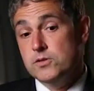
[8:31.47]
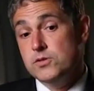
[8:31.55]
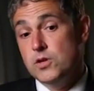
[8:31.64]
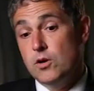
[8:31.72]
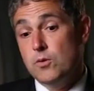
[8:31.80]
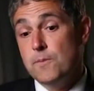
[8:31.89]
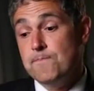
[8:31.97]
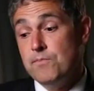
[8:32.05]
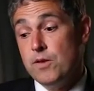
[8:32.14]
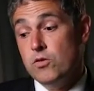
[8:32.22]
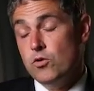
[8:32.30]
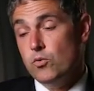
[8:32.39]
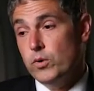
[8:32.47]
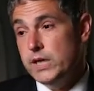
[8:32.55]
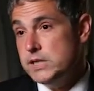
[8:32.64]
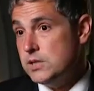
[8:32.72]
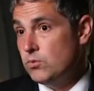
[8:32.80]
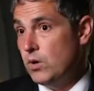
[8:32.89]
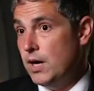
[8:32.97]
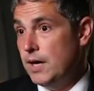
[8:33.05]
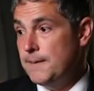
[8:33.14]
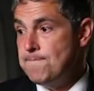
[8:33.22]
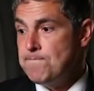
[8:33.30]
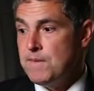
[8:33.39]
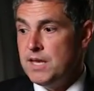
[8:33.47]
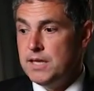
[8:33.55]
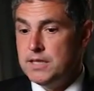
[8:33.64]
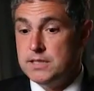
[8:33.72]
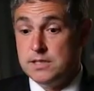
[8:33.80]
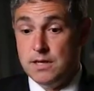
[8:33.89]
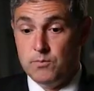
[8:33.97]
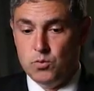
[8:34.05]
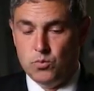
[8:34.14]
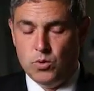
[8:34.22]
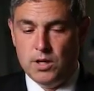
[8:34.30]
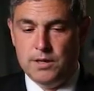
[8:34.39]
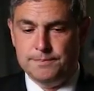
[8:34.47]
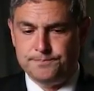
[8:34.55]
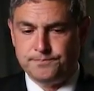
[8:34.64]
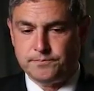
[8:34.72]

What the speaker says: So the reason why is number one.